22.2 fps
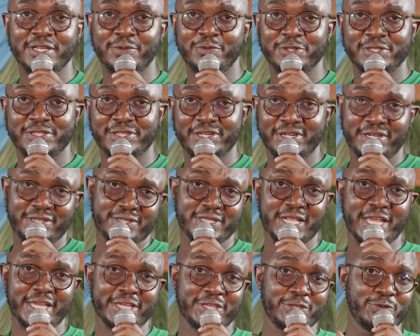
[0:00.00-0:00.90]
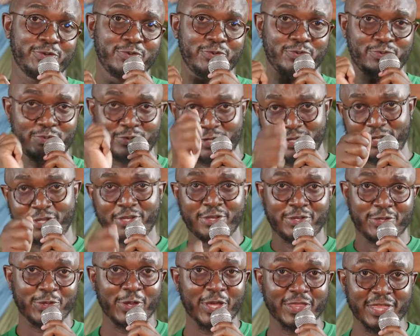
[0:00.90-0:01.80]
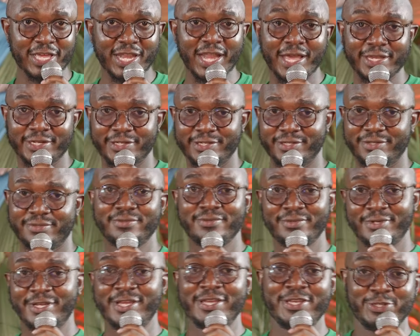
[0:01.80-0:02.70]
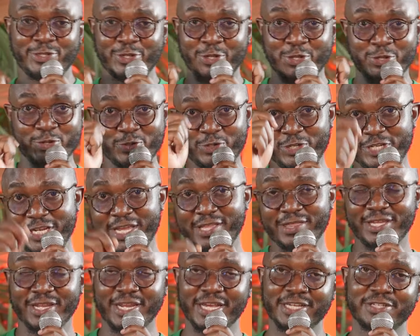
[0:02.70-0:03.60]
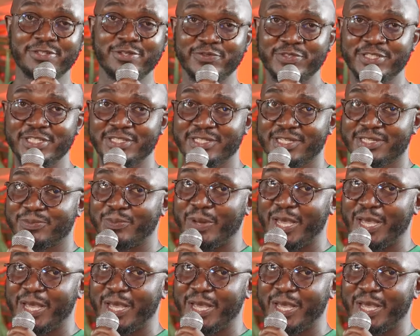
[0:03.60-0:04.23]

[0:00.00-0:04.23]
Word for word: sermon series, like you you are the light. So you shine the light of Jesus